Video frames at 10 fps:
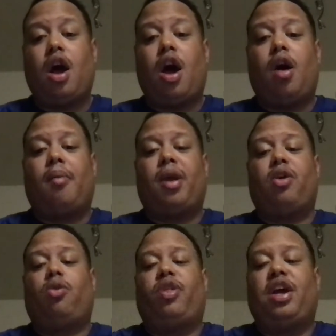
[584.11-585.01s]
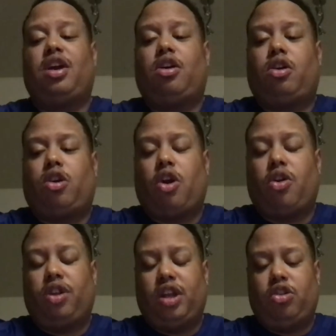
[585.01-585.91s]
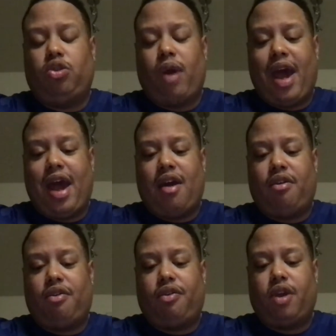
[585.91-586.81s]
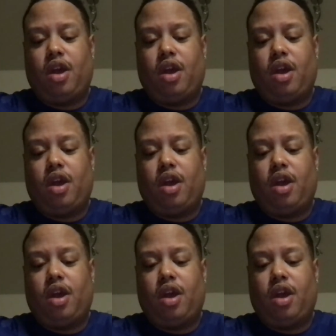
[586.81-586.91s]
I know they currently do have